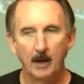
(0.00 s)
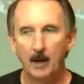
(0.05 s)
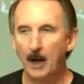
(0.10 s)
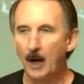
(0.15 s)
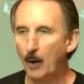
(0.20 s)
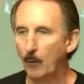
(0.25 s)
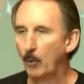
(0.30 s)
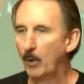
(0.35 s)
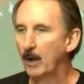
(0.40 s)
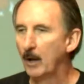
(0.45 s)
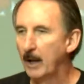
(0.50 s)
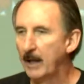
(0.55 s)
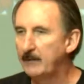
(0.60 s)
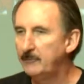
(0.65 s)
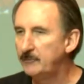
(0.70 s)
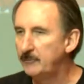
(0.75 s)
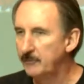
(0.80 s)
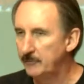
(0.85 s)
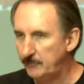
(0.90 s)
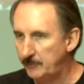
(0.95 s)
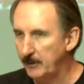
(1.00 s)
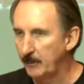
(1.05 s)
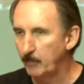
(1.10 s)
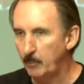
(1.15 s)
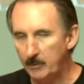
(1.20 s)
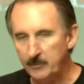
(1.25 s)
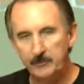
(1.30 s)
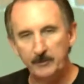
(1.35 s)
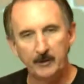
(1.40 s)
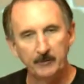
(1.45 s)
a relationship
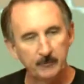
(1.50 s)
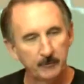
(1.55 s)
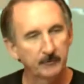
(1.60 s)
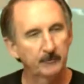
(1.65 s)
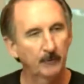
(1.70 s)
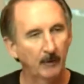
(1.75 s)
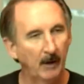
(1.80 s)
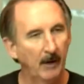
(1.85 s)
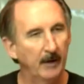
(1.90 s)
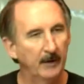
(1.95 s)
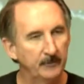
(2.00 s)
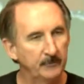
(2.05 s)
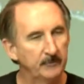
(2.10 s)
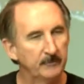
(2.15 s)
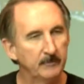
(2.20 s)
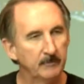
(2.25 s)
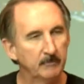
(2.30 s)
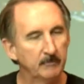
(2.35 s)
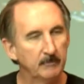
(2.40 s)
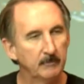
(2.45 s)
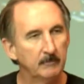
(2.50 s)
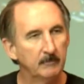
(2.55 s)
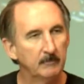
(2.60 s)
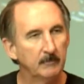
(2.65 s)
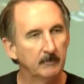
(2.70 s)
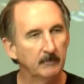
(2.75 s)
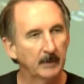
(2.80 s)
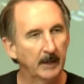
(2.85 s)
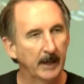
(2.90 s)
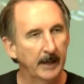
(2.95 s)
with Jesus Christ.
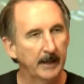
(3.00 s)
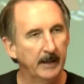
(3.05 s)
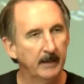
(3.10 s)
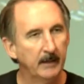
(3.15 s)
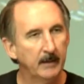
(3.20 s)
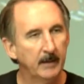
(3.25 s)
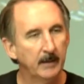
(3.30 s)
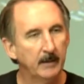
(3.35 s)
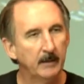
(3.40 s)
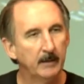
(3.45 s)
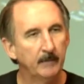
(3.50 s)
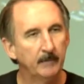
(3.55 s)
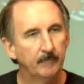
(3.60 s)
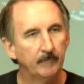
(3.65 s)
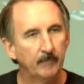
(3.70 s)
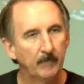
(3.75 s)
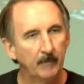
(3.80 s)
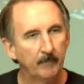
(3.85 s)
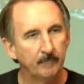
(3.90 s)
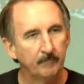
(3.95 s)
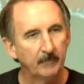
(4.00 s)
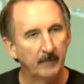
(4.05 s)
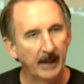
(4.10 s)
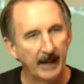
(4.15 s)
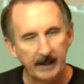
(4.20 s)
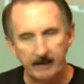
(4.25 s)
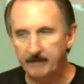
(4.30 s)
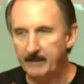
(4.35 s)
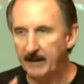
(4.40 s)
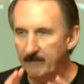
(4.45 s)
Okay?
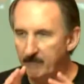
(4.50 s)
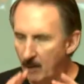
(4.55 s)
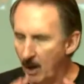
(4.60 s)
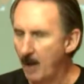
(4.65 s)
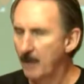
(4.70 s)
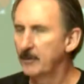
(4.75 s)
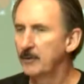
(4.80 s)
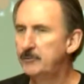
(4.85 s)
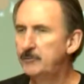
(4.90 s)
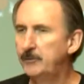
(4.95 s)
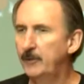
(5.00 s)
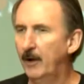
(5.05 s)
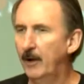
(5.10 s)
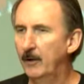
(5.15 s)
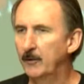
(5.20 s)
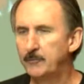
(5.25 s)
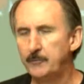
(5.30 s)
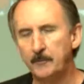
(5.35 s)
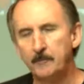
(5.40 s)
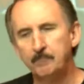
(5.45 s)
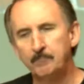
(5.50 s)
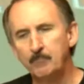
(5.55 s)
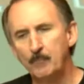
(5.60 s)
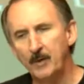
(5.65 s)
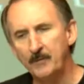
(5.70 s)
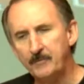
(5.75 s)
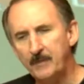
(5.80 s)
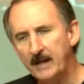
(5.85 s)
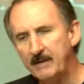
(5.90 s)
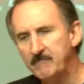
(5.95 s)
They, they've gone to church,
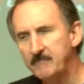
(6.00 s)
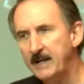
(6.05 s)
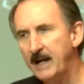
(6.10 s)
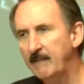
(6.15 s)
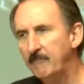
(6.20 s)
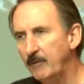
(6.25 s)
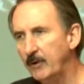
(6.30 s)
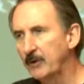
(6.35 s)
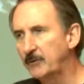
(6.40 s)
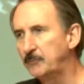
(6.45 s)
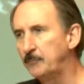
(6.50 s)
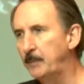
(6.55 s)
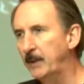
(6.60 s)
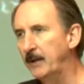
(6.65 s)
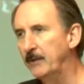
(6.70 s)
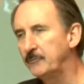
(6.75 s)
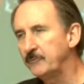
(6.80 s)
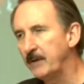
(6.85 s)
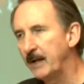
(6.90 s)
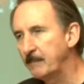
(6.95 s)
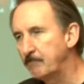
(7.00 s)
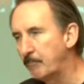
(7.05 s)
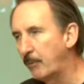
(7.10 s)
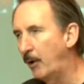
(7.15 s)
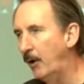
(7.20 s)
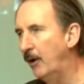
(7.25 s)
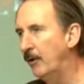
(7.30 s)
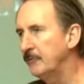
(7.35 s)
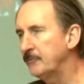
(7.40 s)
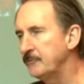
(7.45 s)
but they've never experienced a
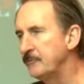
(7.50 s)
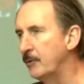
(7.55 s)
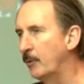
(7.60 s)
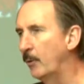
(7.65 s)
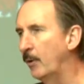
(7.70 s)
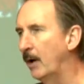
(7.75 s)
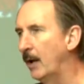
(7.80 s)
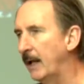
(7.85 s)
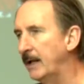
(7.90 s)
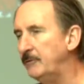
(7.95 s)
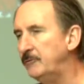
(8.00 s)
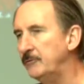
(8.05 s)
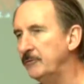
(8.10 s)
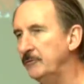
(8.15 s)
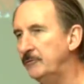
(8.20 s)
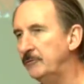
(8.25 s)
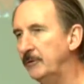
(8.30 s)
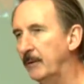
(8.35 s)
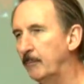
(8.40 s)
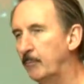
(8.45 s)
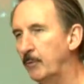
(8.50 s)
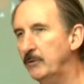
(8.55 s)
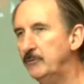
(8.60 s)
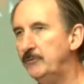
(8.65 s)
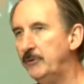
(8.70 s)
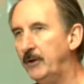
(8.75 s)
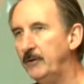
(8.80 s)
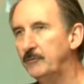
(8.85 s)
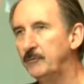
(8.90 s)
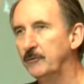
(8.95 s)
personal relationship with
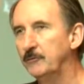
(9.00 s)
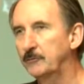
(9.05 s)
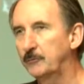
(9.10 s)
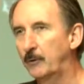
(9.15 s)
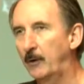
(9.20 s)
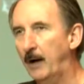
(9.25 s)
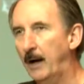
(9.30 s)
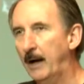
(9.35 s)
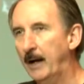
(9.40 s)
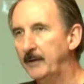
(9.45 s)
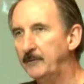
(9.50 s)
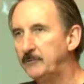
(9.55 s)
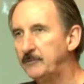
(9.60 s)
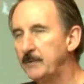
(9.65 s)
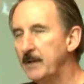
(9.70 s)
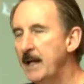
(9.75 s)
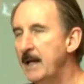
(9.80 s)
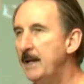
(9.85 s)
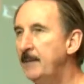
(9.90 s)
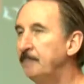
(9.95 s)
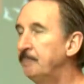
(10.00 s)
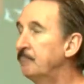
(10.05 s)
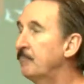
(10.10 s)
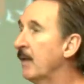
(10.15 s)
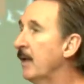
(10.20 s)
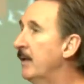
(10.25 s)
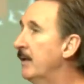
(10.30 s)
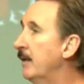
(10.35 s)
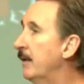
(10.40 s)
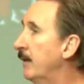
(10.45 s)
Jesus Christ
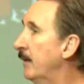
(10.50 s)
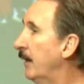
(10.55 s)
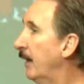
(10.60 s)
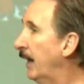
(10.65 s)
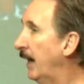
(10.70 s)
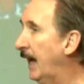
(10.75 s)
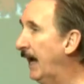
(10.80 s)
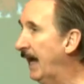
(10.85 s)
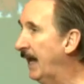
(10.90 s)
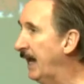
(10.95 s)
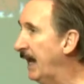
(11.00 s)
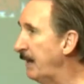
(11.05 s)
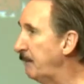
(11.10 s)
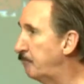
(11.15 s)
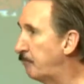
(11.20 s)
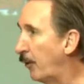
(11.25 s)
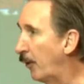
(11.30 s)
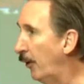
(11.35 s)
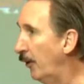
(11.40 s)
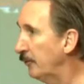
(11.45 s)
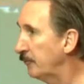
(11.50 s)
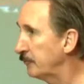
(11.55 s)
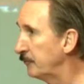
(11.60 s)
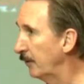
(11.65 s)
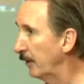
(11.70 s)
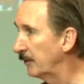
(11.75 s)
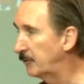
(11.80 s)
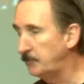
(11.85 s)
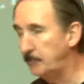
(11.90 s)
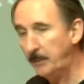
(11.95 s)
and a
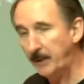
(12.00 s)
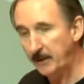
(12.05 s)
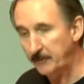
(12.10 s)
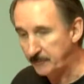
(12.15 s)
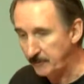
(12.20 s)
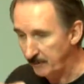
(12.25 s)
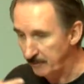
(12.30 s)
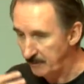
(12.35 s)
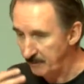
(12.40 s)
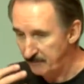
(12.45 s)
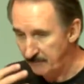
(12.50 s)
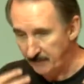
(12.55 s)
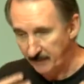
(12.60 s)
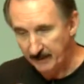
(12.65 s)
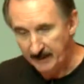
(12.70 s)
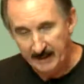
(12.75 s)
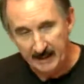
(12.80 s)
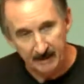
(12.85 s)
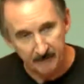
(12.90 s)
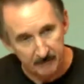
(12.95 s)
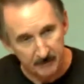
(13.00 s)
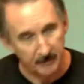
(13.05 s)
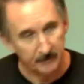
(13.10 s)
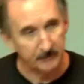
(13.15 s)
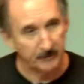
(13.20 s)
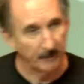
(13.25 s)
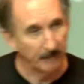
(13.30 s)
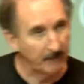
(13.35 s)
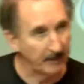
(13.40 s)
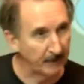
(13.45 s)
personal experience of the
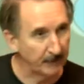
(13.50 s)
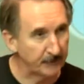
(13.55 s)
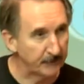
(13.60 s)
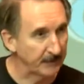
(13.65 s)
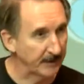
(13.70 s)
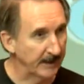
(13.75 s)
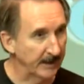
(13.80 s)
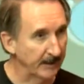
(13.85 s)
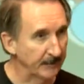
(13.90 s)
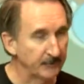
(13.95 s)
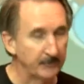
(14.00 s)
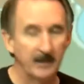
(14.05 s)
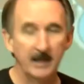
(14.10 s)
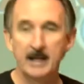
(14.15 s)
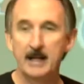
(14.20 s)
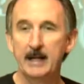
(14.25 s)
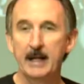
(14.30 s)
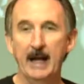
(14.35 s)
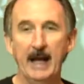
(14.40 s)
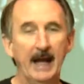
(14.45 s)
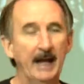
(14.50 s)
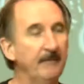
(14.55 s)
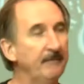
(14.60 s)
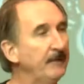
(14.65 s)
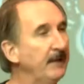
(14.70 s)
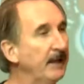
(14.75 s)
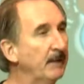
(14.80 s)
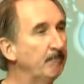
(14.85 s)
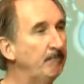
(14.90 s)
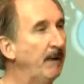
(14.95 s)
forgiveness of their sins and
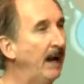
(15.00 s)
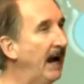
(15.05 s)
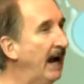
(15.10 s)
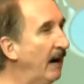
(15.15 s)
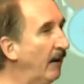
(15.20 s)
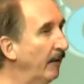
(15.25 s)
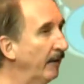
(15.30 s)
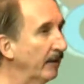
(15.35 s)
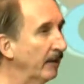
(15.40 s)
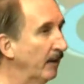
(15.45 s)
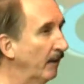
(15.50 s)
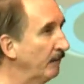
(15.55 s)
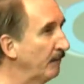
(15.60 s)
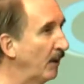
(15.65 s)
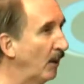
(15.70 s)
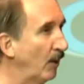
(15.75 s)
the empowering of the